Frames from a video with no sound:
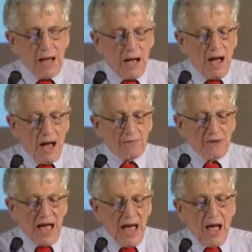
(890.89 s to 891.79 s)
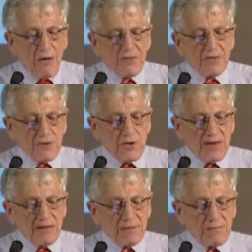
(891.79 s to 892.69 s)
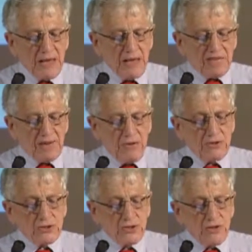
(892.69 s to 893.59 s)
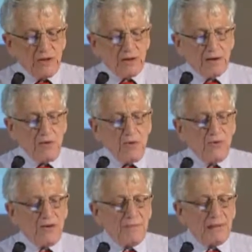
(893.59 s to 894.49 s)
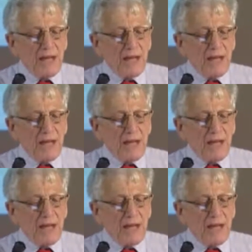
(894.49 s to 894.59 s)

of how to do it. So to conclude,